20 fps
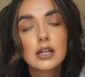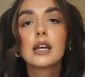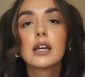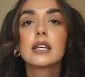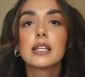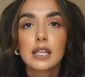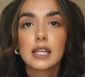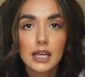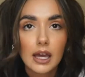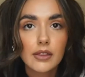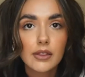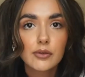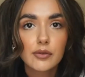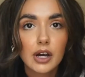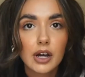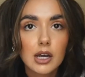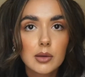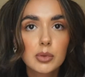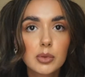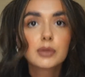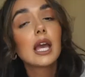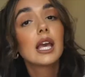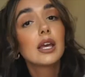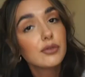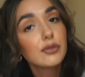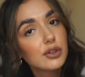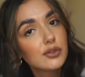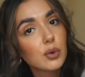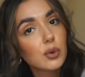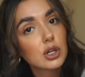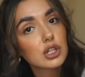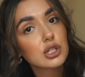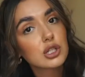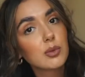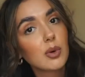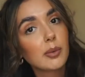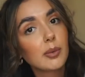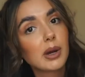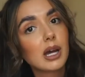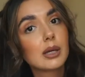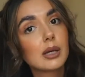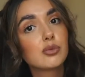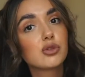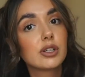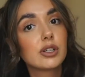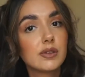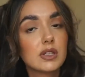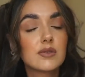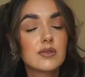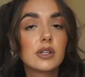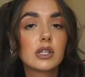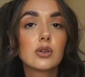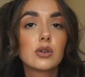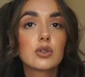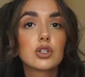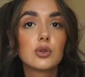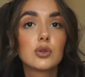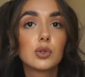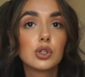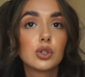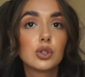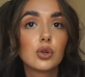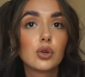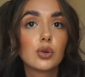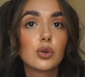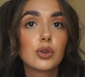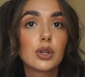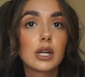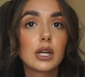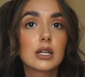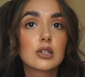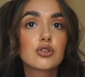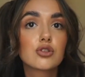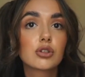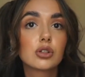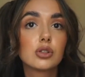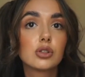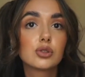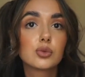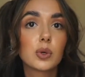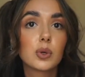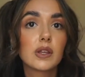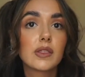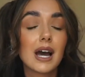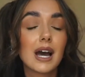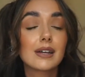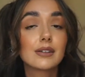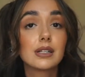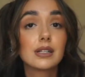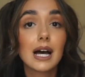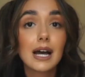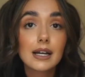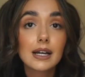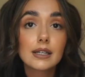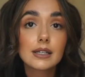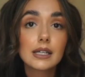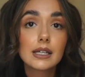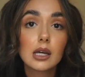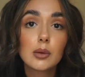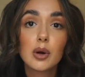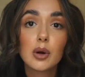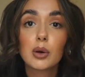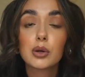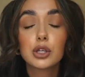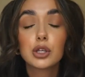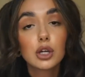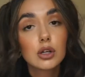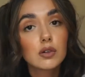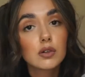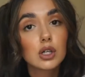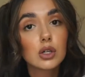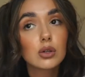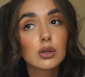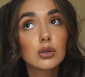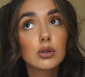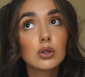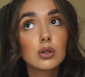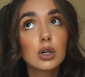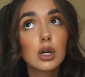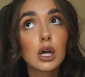You get the vibe. If you've watched some of my previous videos, you will know that I struggled with adult acne about a year ago.